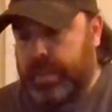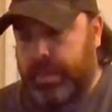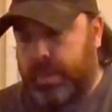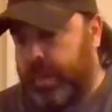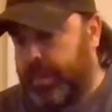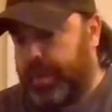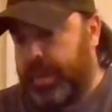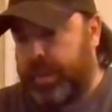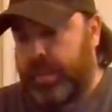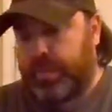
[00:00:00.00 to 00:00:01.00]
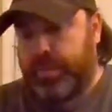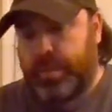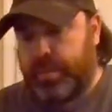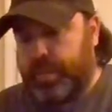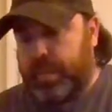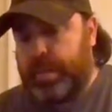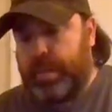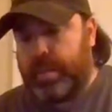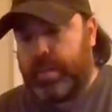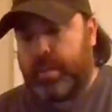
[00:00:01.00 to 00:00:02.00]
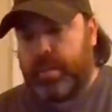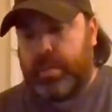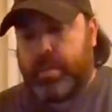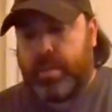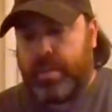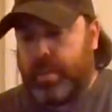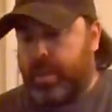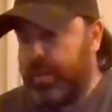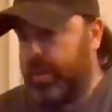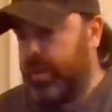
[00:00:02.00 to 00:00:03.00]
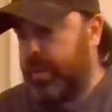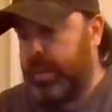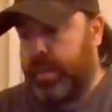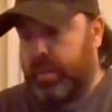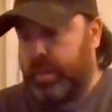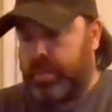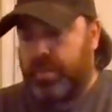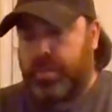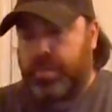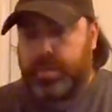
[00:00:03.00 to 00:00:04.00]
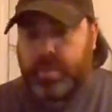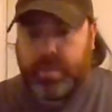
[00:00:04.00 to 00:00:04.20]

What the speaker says: so all right, we've got our conference room done now.